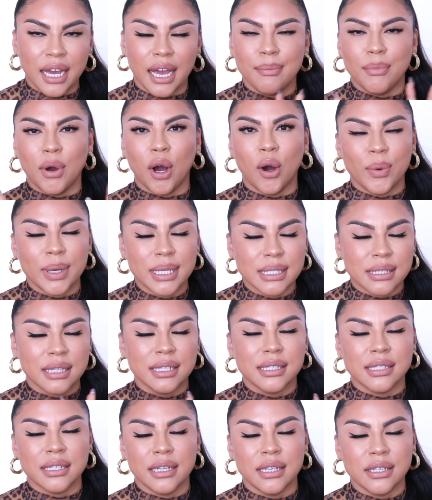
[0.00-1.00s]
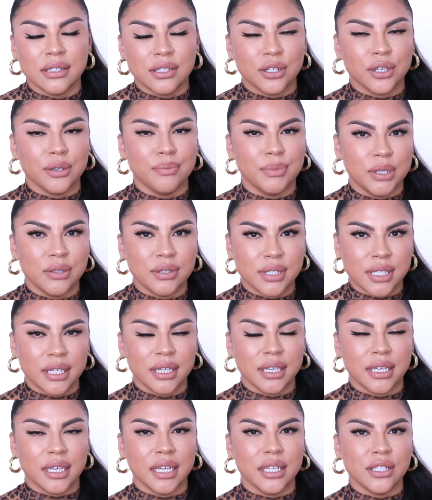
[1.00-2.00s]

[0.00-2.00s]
I'm always listening to her music.